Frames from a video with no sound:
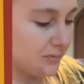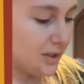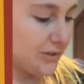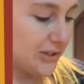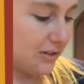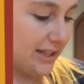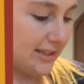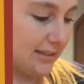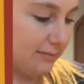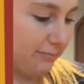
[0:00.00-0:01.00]
So
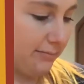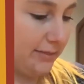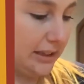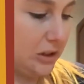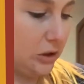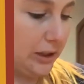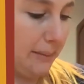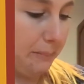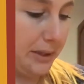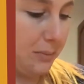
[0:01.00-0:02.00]
it's a little
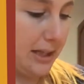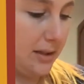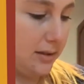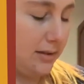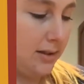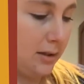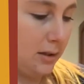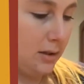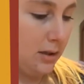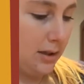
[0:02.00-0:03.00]
lumpy, but
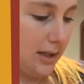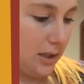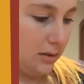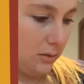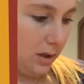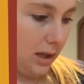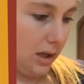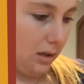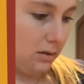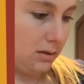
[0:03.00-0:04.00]
that's
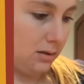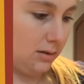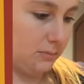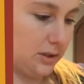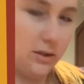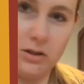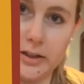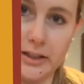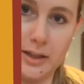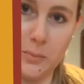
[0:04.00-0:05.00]
okay. Still
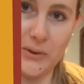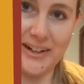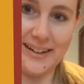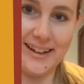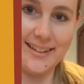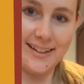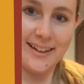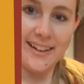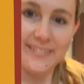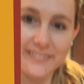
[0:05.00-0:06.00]
gonna keep working it.
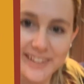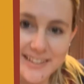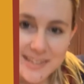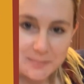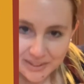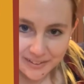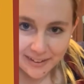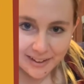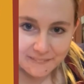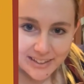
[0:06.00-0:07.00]
Read some of the
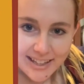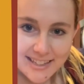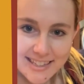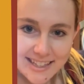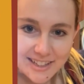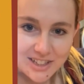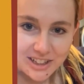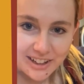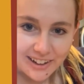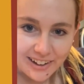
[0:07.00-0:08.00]
comments that
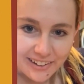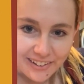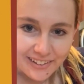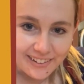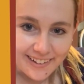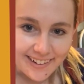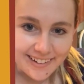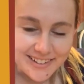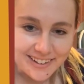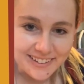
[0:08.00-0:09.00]
y'all
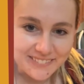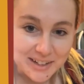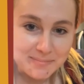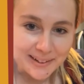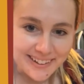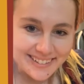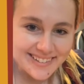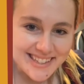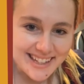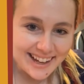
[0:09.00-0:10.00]
are talking about. Burning
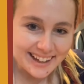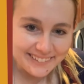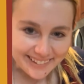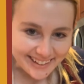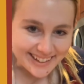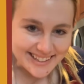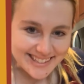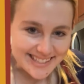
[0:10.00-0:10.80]
those calories.